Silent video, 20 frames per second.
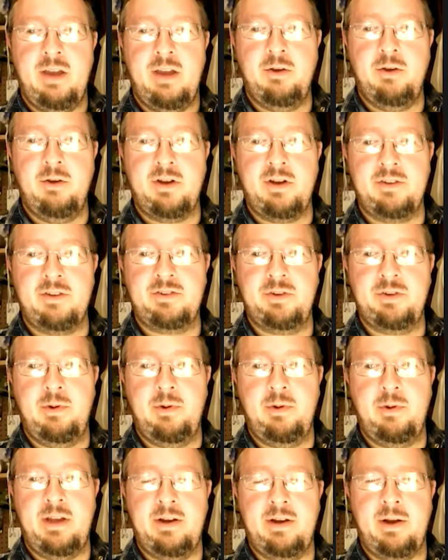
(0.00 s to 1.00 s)
He was
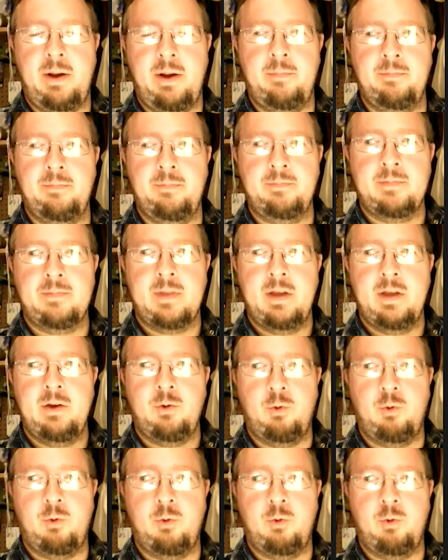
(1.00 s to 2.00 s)
also in
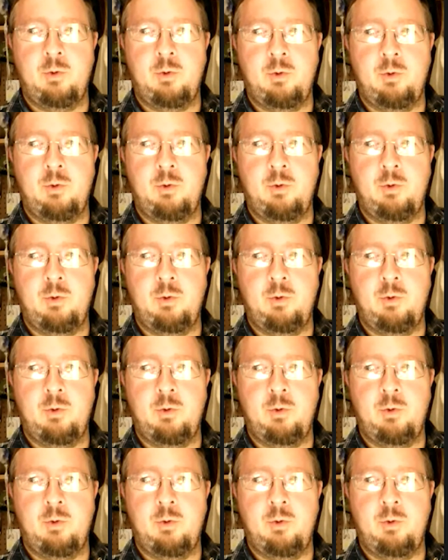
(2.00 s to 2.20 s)
Gremlins